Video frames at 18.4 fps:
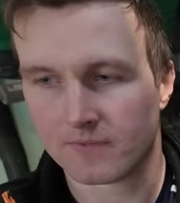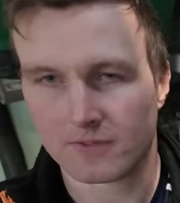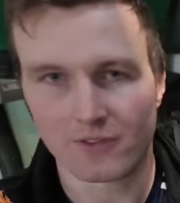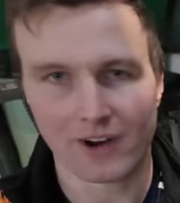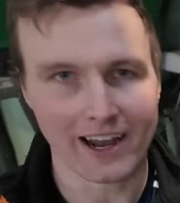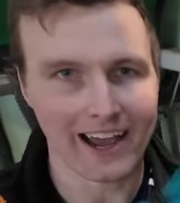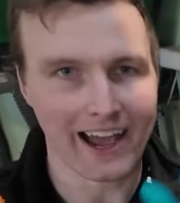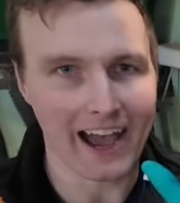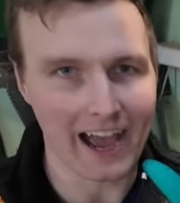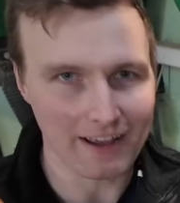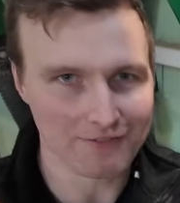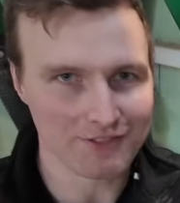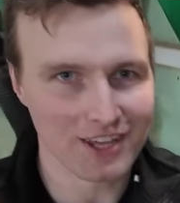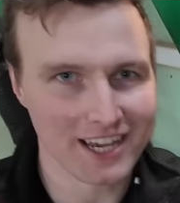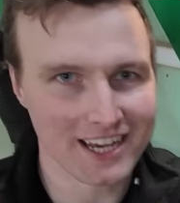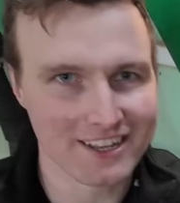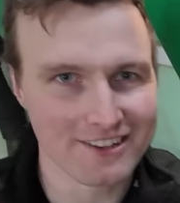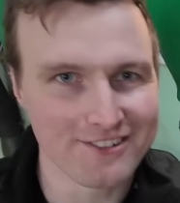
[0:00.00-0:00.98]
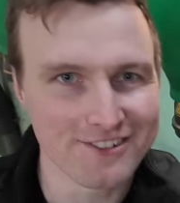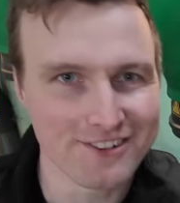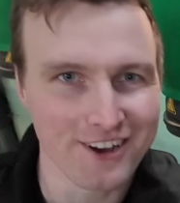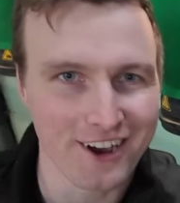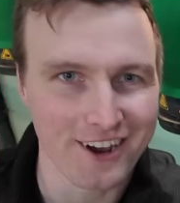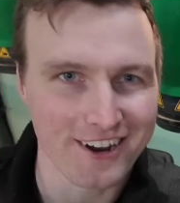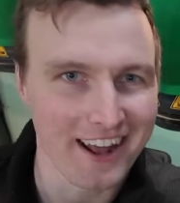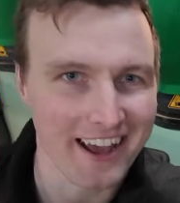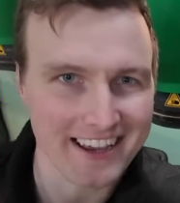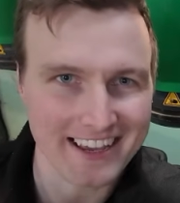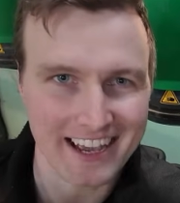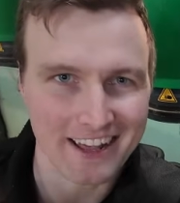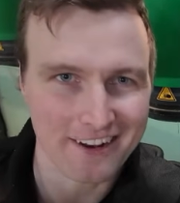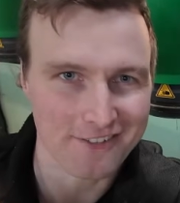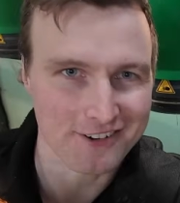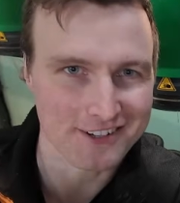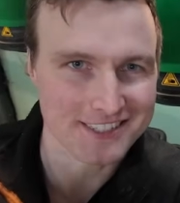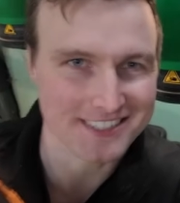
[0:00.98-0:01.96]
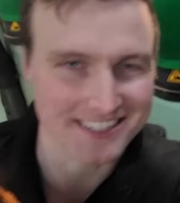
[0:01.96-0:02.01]
Right, I'm taking you down. I can't
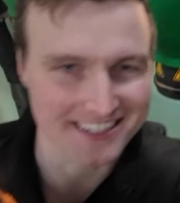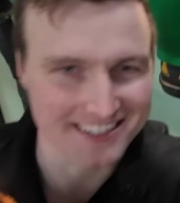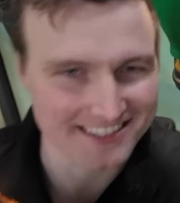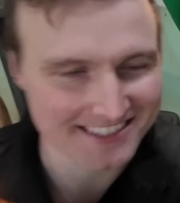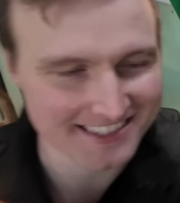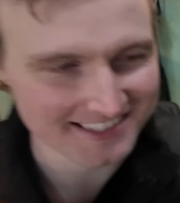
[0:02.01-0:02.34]
risk it.